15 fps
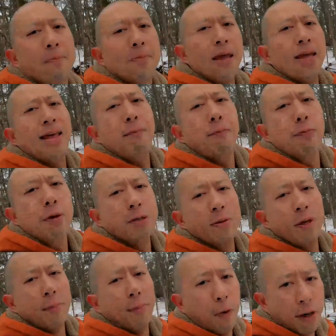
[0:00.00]
And that brings
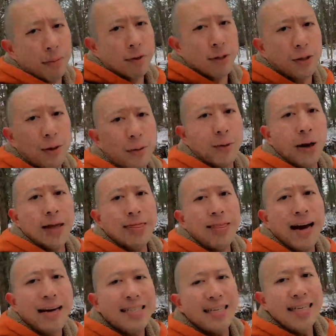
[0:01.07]
me to point number two, and
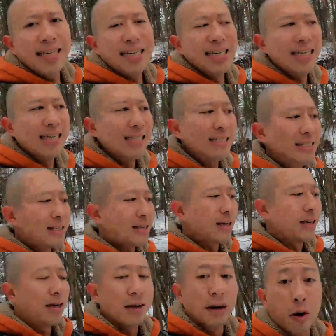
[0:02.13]
that is
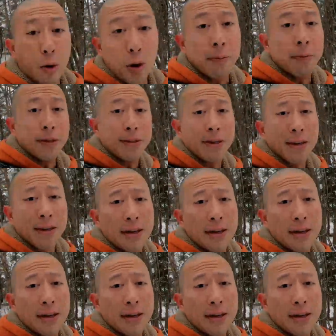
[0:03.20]
equipment.